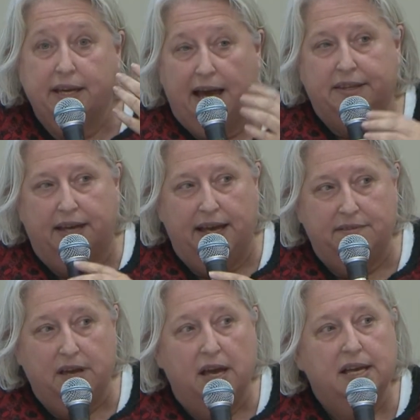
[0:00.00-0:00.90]
can
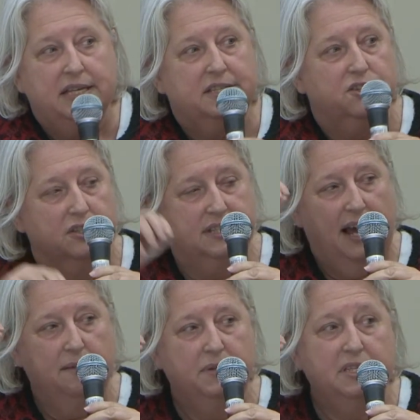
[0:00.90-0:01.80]
have, it's the
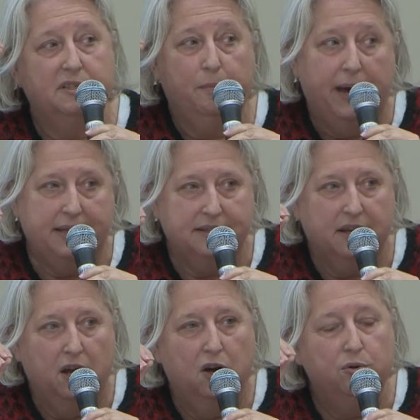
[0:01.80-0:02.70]
time he spent